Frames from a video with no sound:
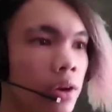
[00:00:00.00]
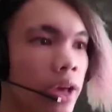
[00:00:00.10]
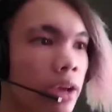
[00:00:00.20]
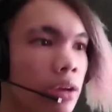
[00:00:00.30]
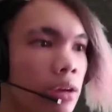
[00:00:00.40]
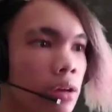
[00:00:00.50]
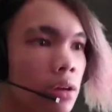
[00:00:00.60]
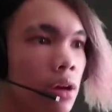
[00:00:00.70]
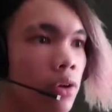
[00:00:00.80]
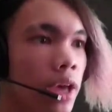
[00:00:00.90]
Okay,
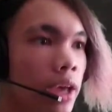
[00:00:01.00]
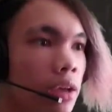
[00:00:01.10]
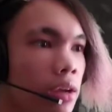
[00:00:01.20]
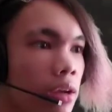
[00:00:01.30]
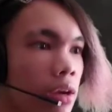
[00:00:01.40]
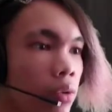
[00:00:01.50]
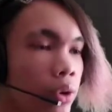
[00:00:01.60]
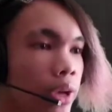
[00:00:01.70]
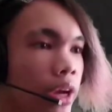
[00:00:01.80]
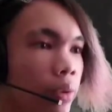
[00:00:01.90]
okay.
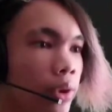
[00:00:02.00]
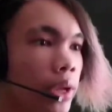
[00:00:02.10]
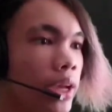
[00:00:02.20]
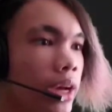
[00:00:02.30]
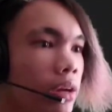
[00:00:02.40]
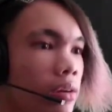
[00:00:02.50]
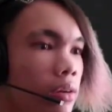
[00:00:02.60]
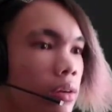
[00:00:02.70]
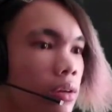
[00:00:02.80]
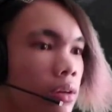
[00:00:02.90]
We're doing good, we're doing good.
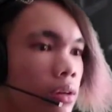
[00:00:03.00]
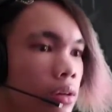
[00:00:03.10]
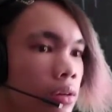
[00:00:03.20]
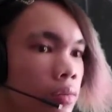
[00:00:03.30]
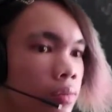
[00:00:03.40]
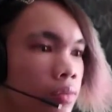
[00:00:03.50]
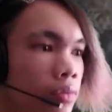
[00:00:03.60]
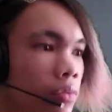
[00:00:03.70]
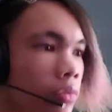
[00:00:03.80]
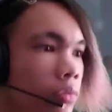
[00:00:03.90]
My word.
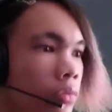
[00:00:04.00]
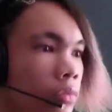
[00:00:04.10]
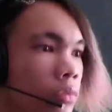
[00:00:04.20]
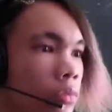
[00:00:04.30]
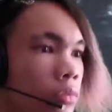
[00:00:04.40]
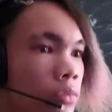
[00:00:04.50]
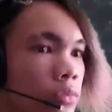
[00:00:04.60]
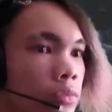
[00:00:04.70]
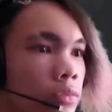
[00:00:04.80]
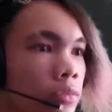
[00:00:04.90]
You
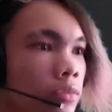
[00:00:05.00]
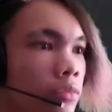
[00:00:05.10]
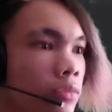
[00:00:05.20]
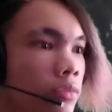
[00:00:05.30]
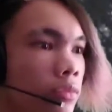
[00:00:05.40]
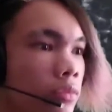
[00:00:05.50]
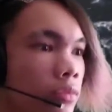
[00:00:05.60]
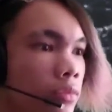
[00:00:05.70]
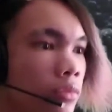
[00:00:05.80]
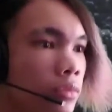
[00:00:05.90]
truly are as
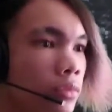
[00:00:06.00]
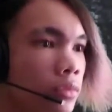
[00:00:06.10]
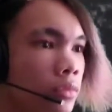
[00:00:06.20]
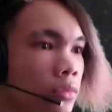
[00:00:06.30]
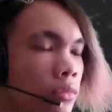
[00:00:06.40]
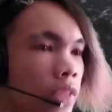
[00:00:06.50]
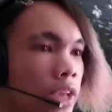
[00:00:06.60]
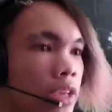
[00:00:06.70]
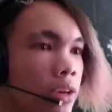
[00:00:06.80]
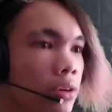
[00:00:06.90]
strong as they say.
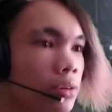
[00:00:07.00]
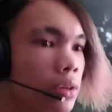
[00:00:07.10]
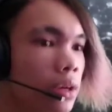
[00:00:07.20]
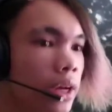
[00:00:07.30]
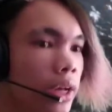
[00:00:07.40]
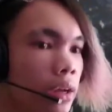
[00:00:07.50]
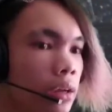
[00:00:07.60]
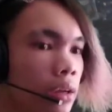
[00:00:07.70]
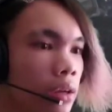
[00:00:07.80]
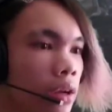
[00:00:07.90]
Thank you. Oh, okay.
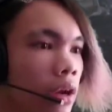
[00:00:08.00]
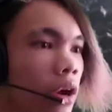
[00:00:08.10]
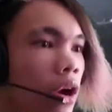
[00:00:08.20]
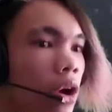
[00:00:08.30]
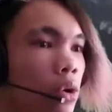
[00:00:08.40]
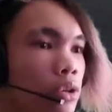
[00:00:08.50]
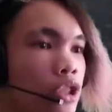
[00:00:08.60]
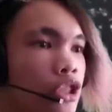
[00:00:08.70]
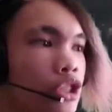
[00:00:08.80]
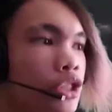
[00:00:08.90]
Oh,
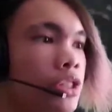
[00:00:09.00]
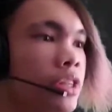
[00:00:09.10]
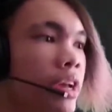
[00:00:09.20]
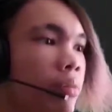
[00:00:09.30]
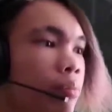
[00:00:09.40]
oh shit. Oh.